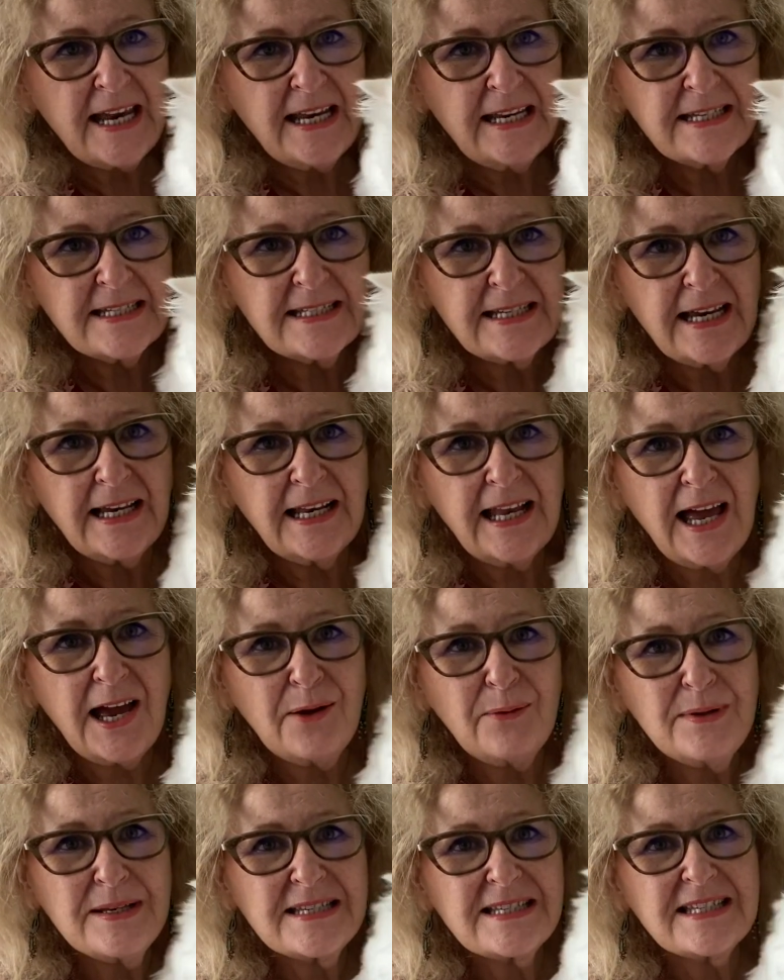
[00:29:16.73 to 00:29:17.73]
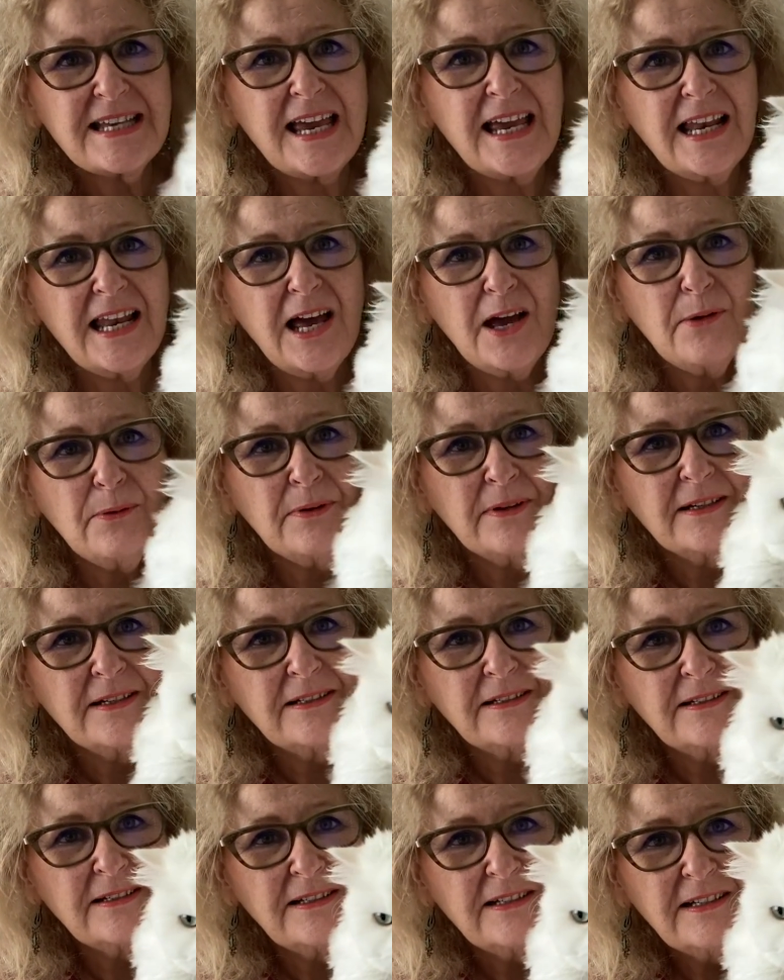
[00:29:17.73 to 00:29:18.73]
Say hello, say hello.
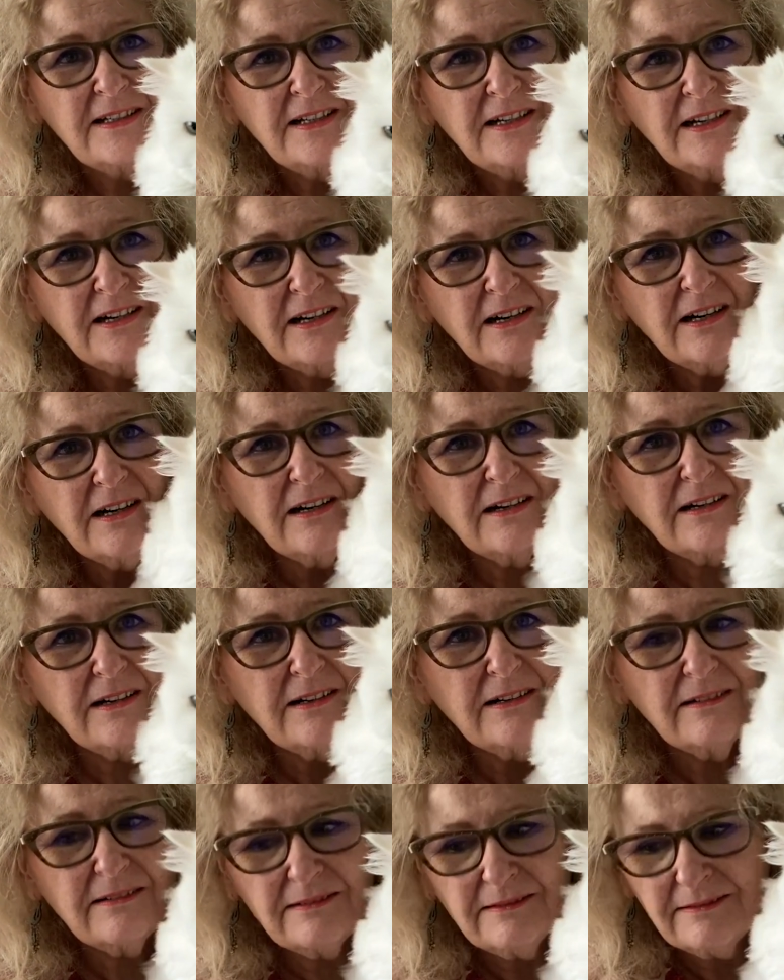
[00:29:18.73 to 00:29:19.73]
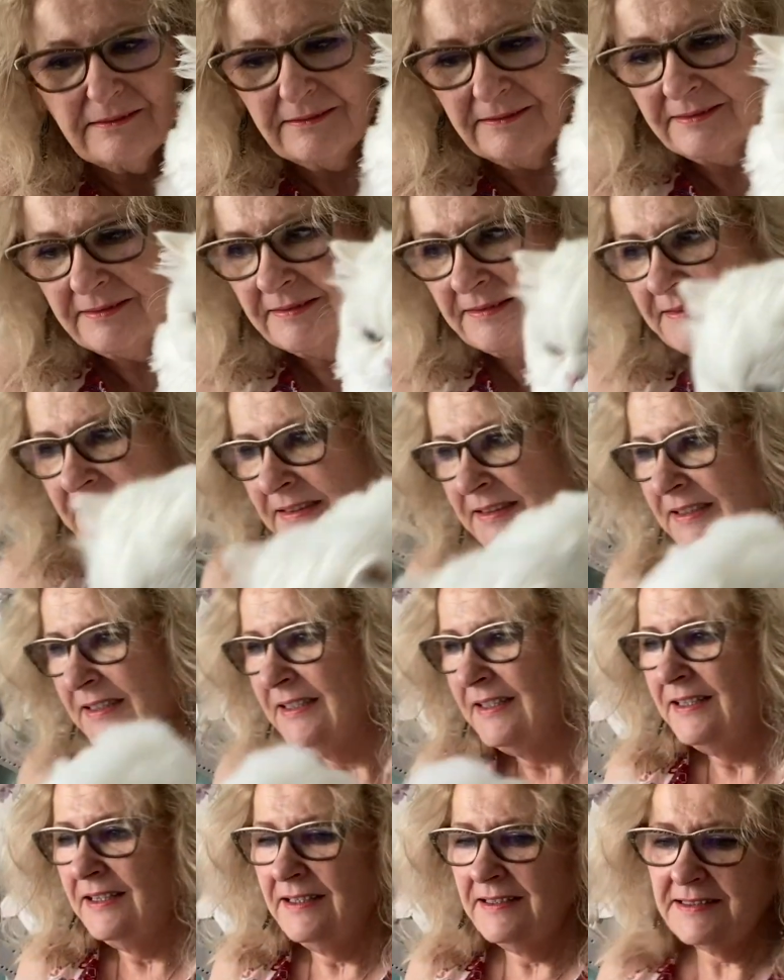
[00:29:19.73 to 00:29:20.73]
Oh,
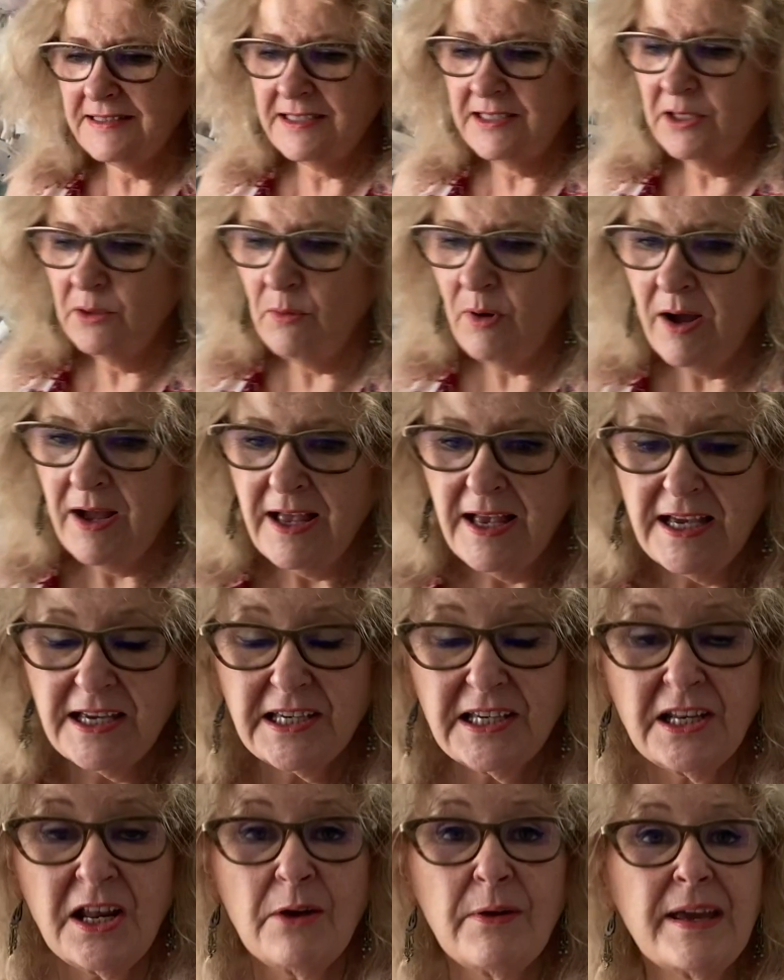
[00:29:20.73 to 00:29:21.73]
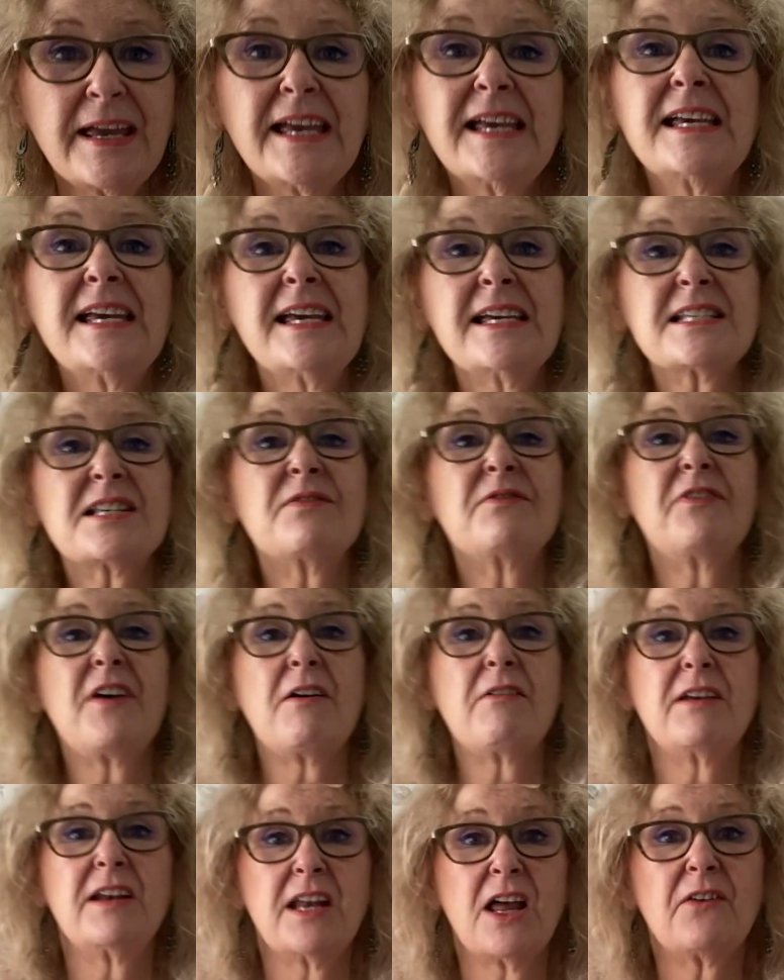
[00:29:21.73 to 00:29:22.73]
I don't know what. You know, he is a
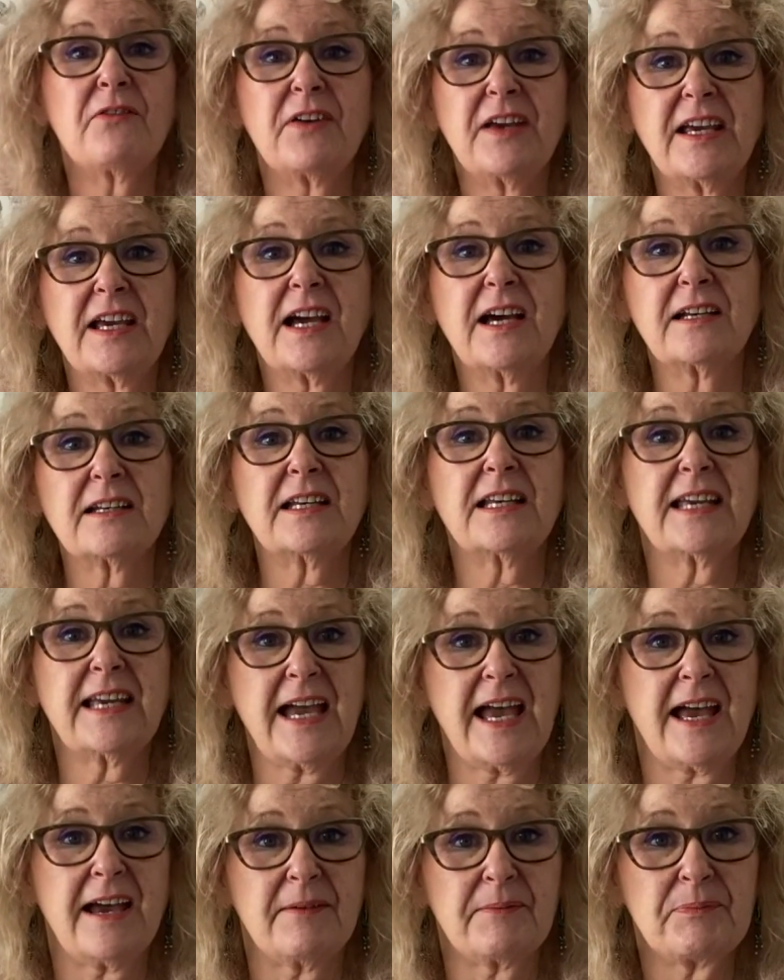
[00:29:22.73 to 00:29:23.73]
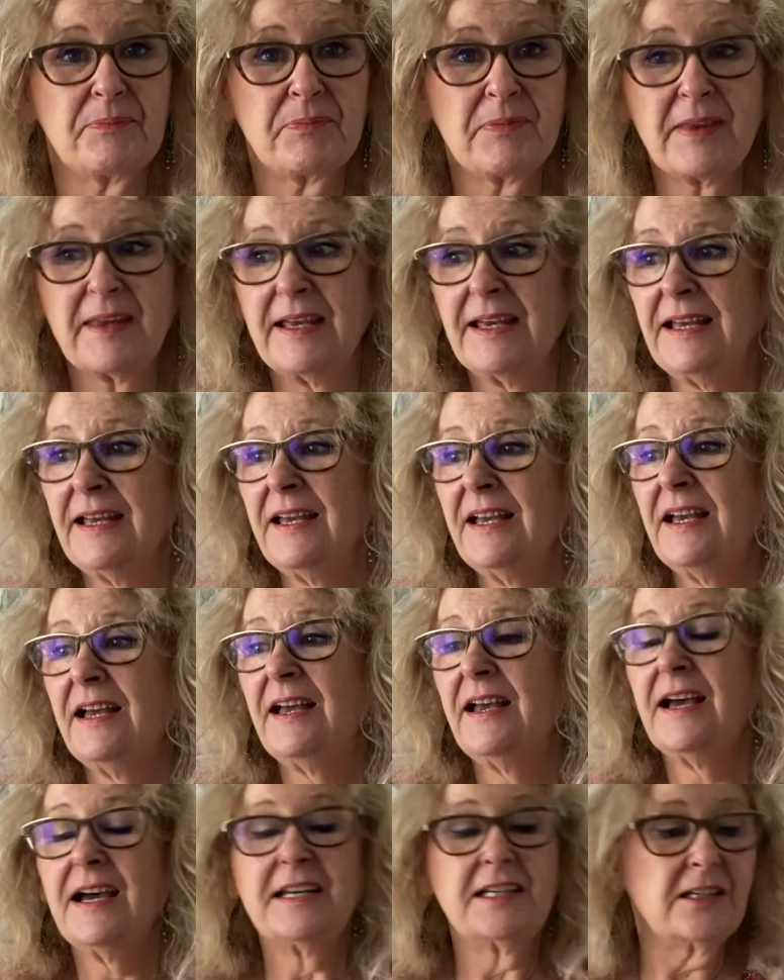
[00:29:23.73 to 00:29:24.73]
very loving, cuddly cat,
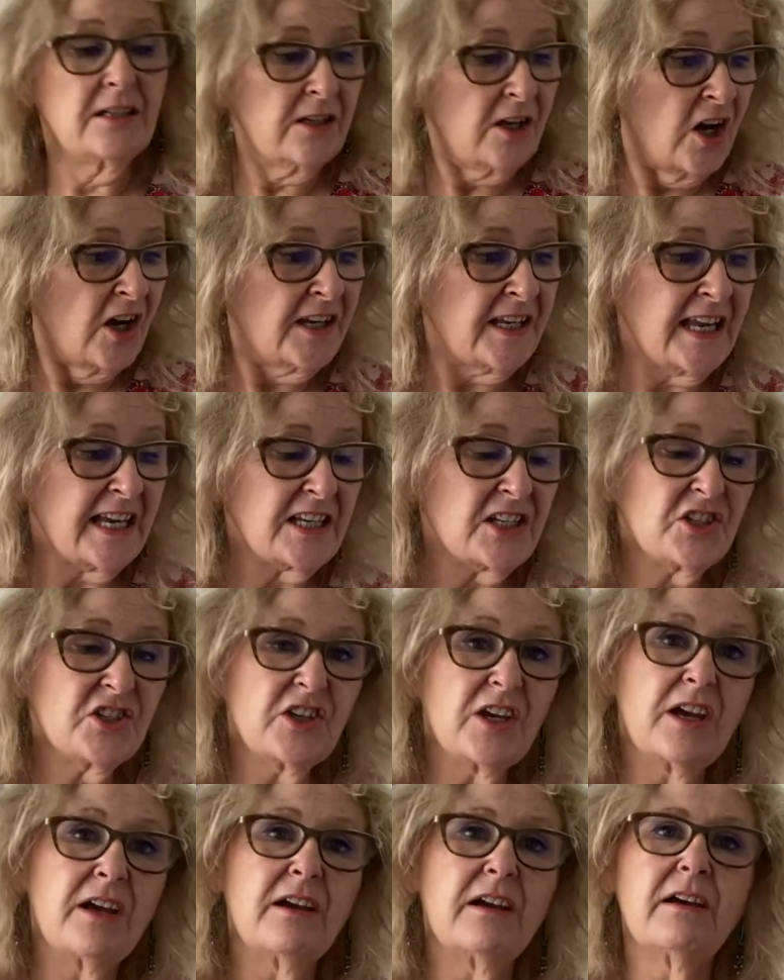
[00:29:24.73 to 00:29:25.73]
and he'll lie next to you.